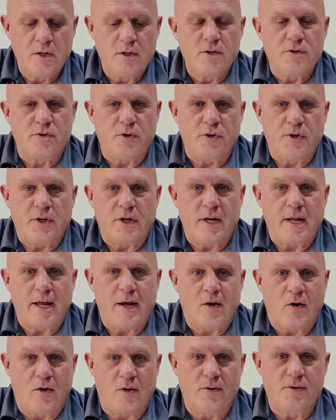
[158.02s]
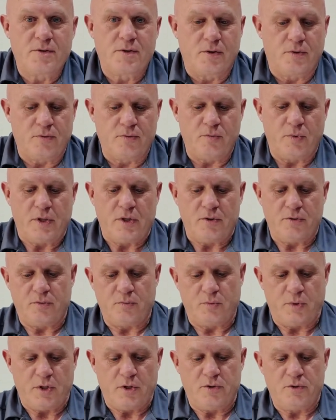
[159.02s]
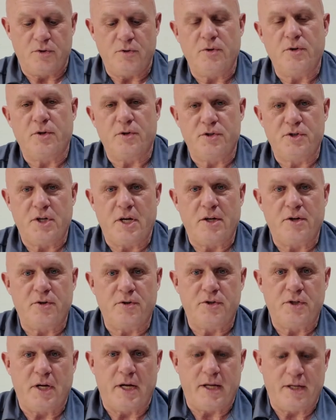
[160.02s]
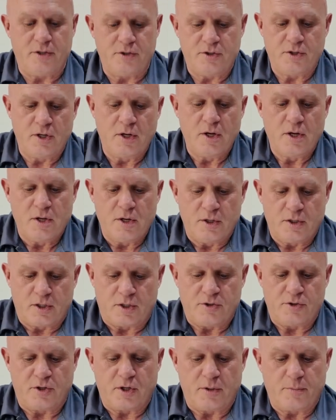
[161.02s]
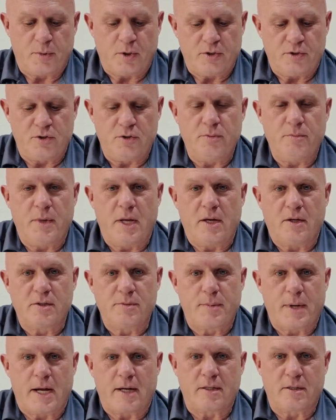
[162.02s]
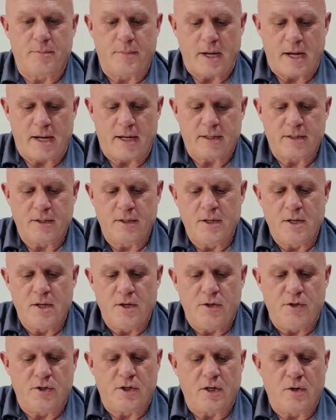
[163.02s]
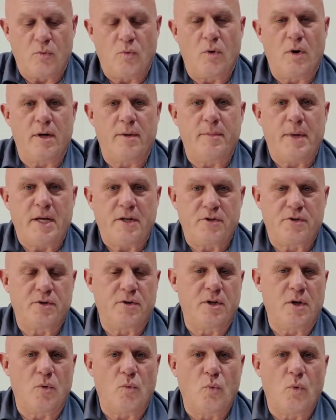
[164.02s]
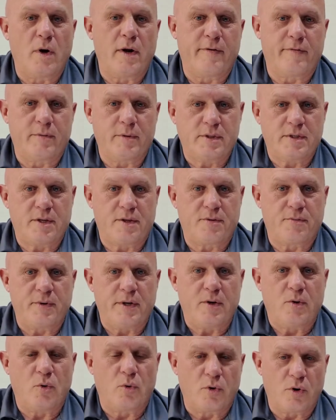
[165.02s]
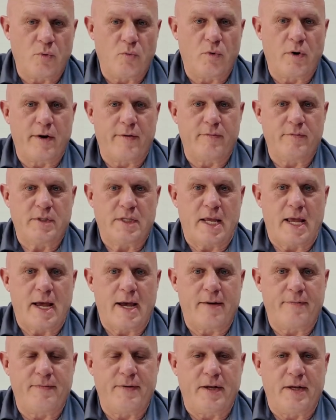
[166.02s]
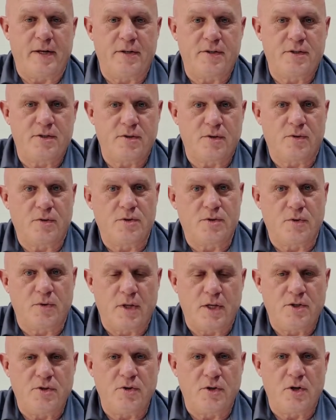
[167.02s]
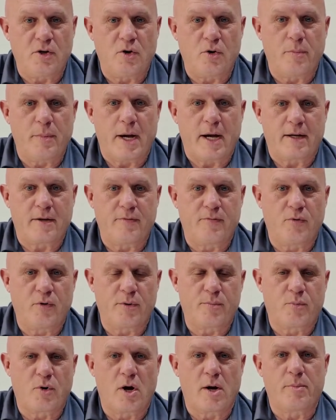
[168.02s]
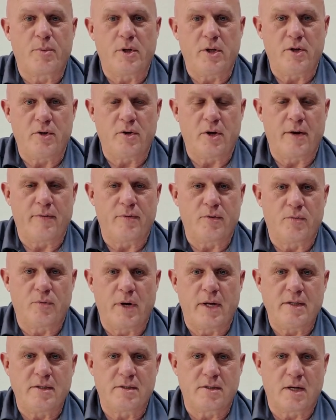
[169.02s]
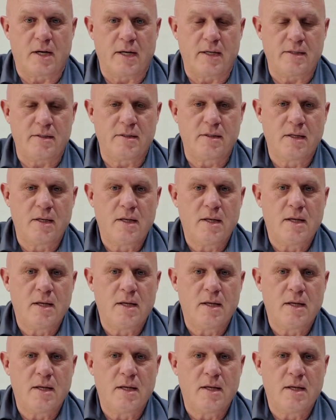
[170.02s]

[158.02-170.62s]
So you're going to also, when you do your gender change, because you're going to put 2 males back to back, you're going to want to make sure that one of them is a 3/4 and one of them is a 1/2 inch, so that you can go back and forth properly and you'll have the right size